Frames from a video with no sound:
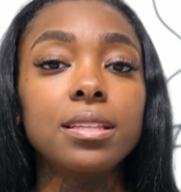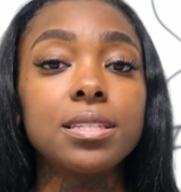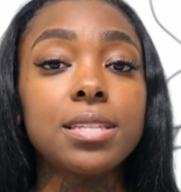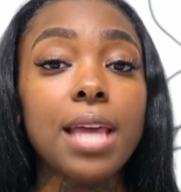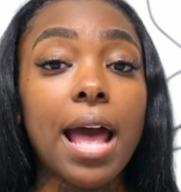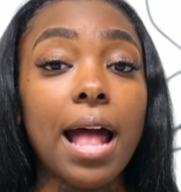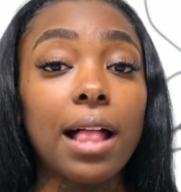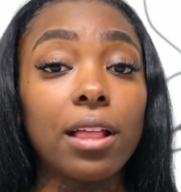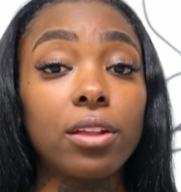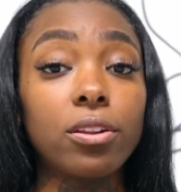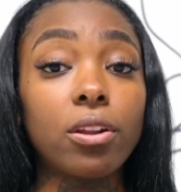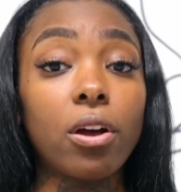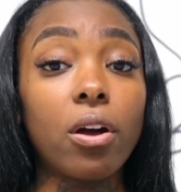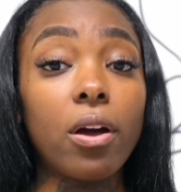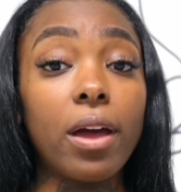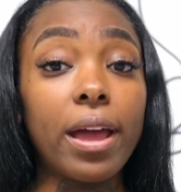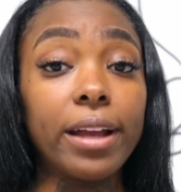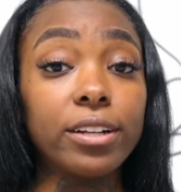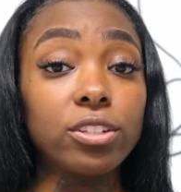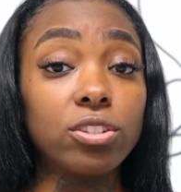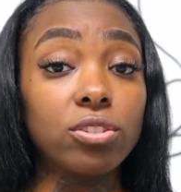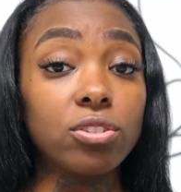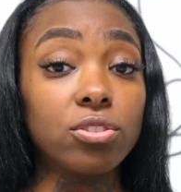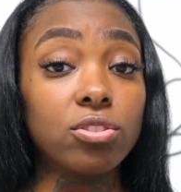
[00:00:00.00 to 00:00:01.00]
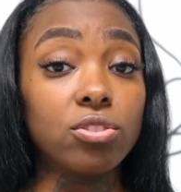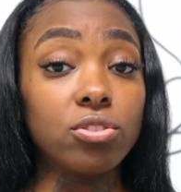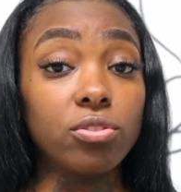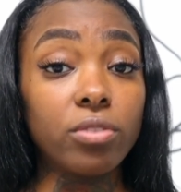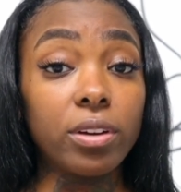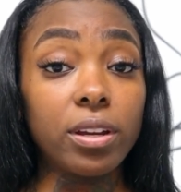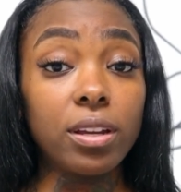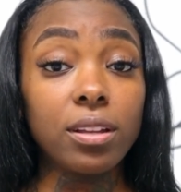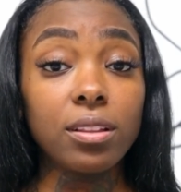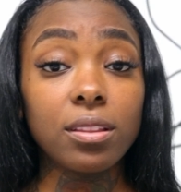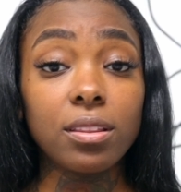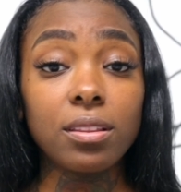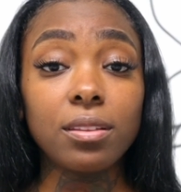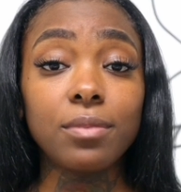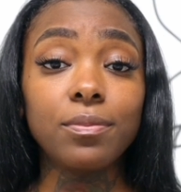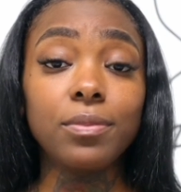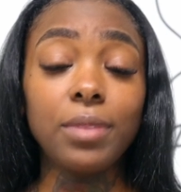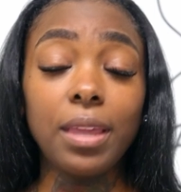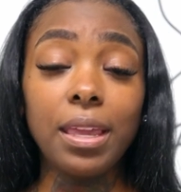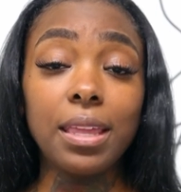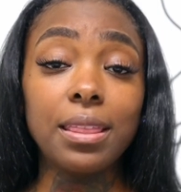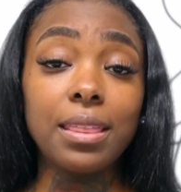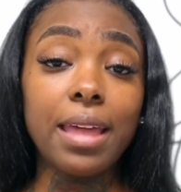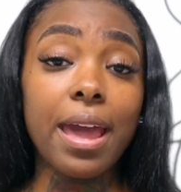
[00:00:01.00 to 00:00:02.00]
Tylenol extra
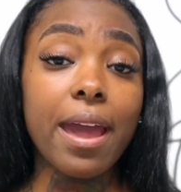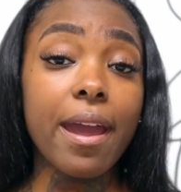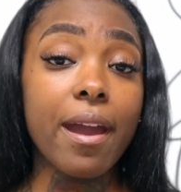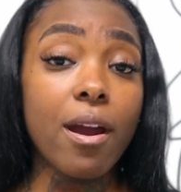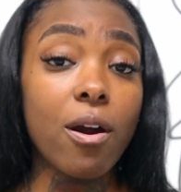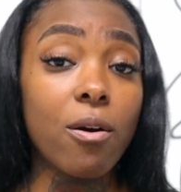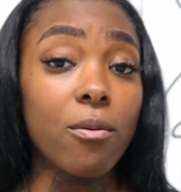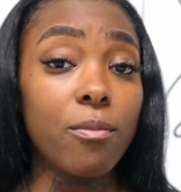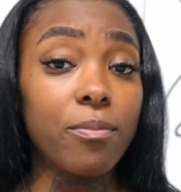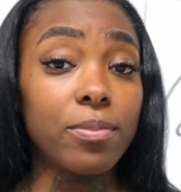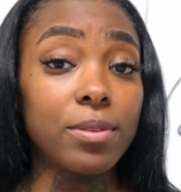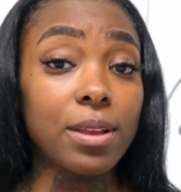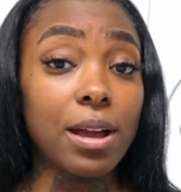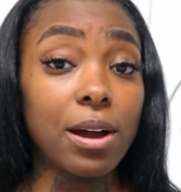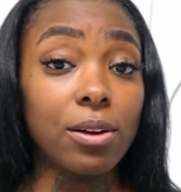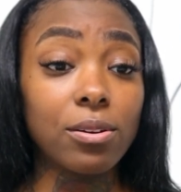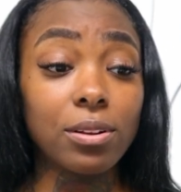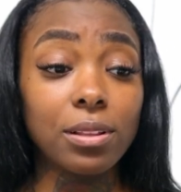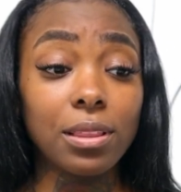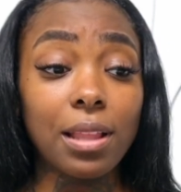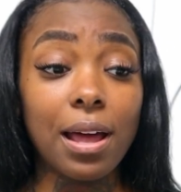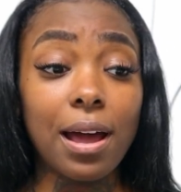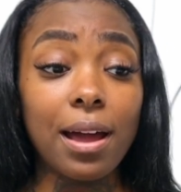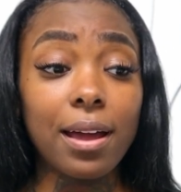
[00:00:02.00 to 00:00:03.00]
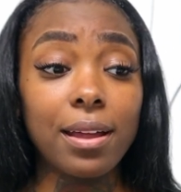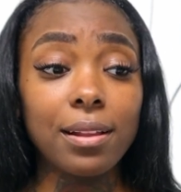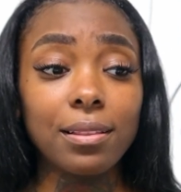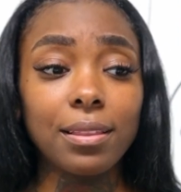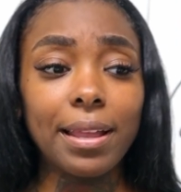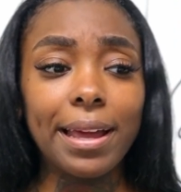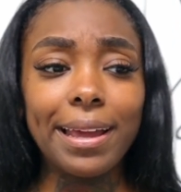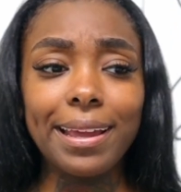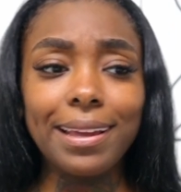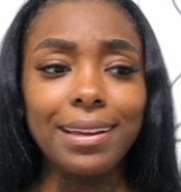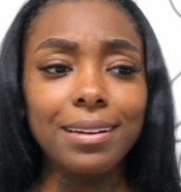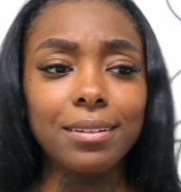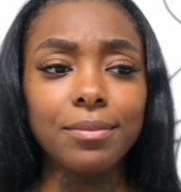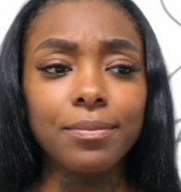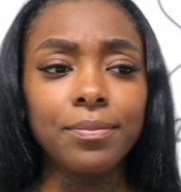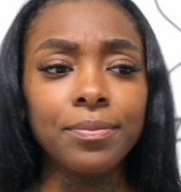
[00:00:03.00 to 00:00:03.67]
strength, and that helped out a lot. Like